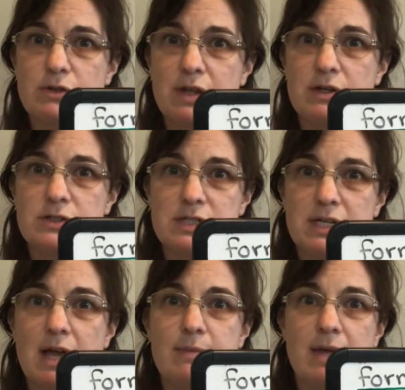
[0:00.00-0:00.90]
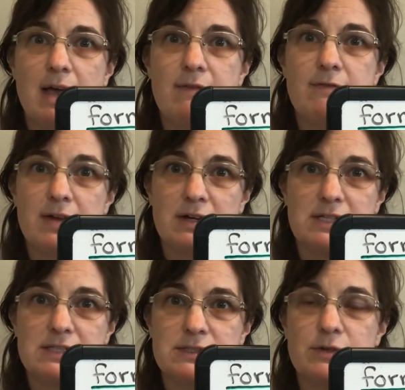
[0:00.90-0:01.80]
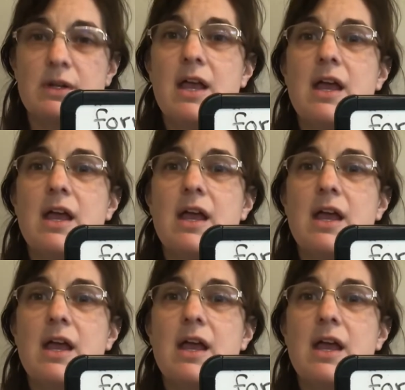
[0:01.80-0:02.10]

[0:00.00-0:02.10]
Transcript: energy coming up very soon.